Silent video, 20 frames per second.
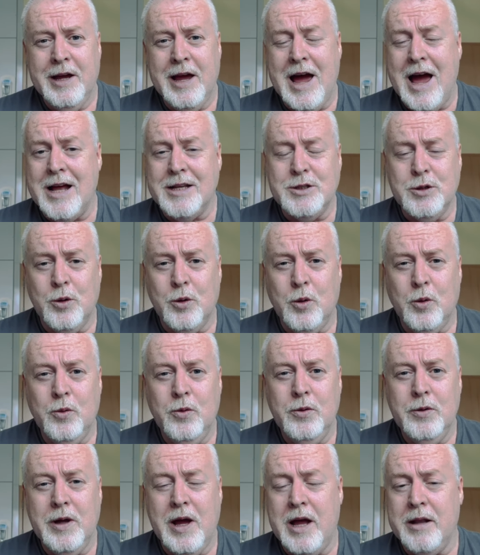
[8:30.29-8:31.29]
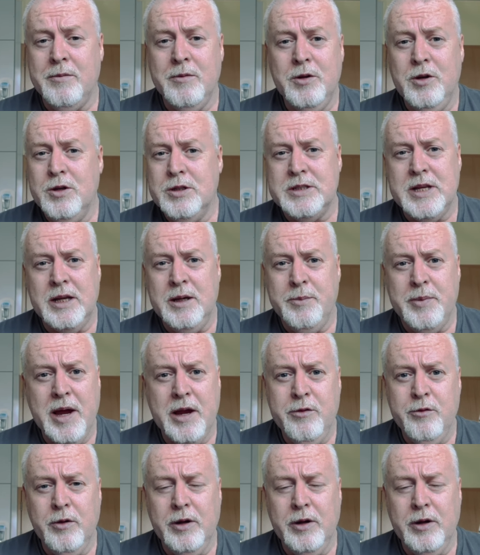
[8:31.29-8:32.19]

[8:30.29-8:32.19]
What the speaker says: at all, hadn't used any pain